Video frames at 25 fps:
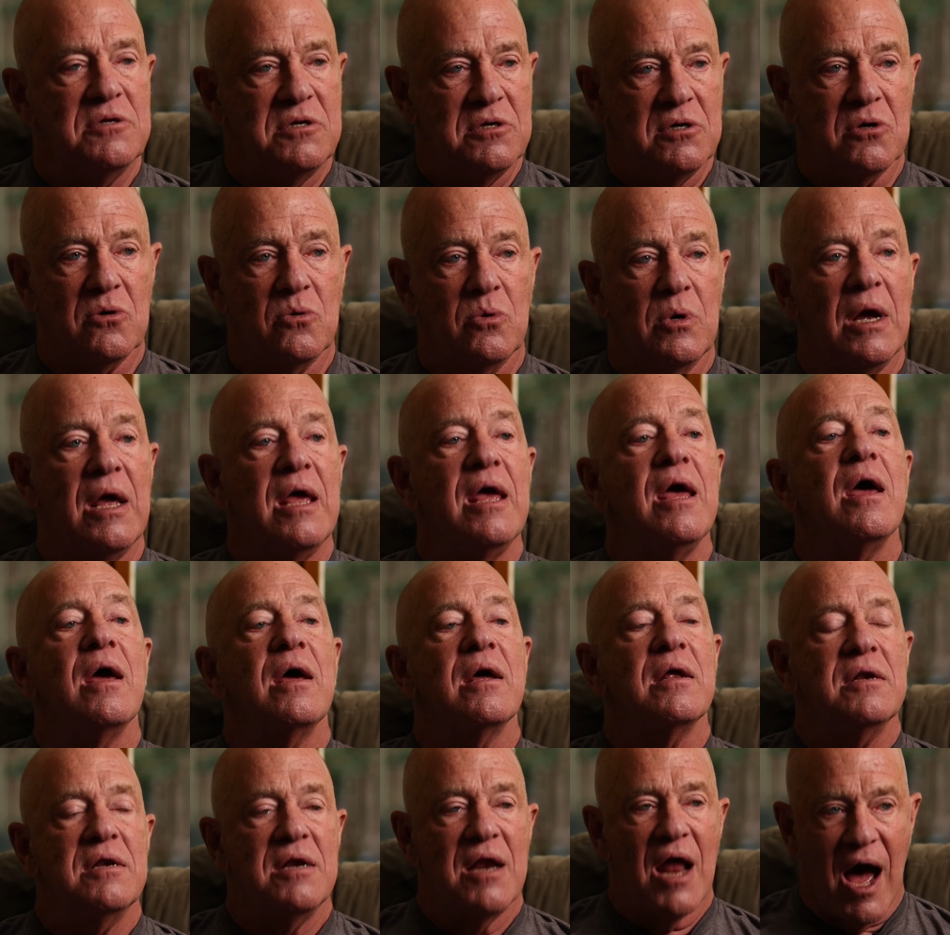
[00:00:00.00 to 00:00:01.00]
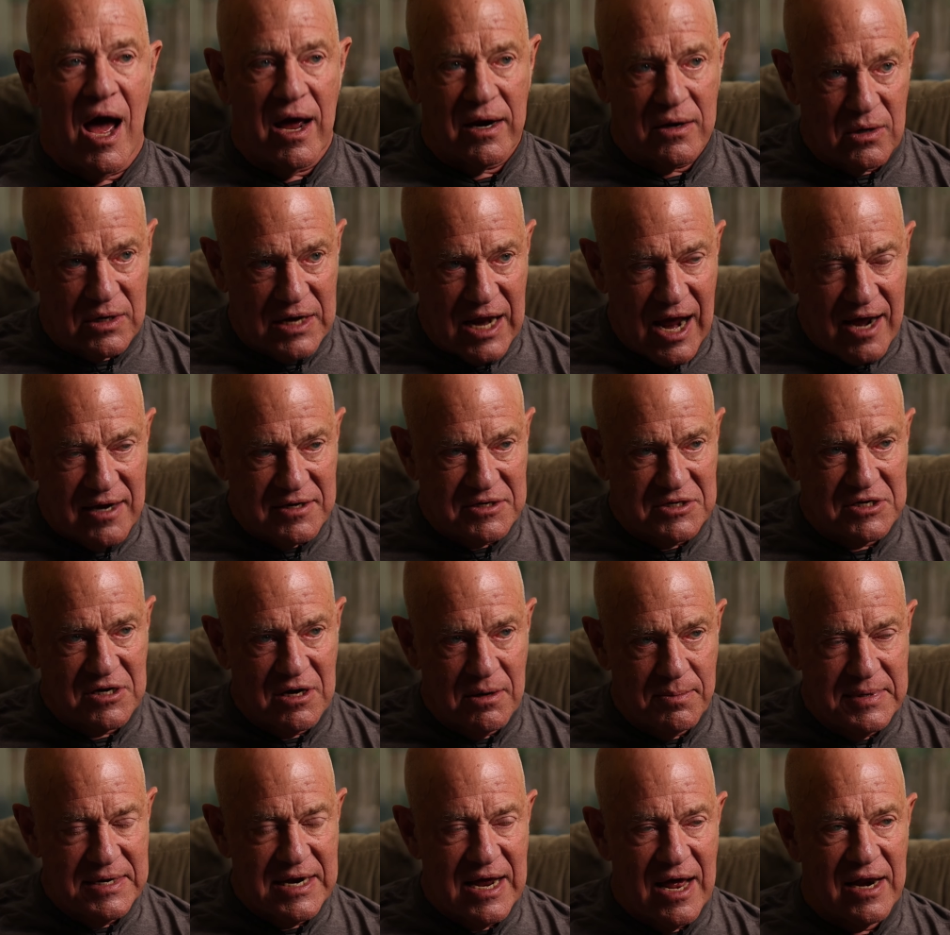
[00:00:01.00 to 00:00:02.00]
do? Not tasks that
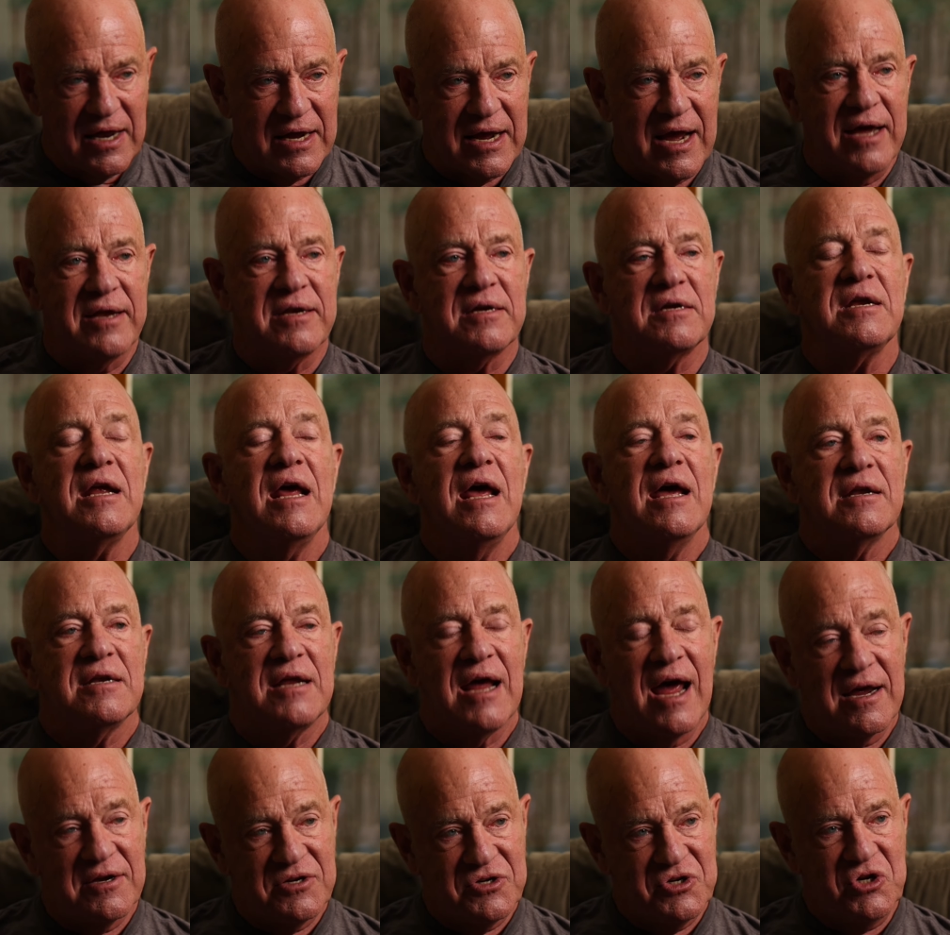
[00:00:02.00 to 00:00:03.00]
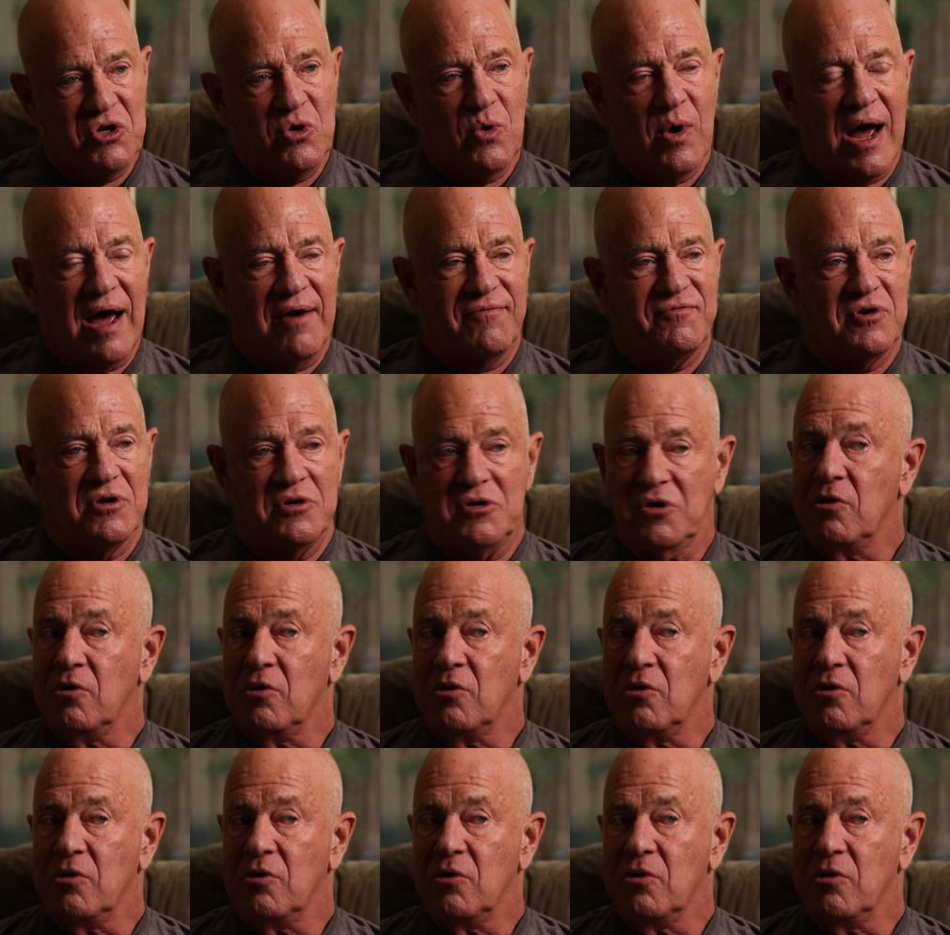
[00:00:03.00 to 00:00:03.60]
can be delegated, tasks you have to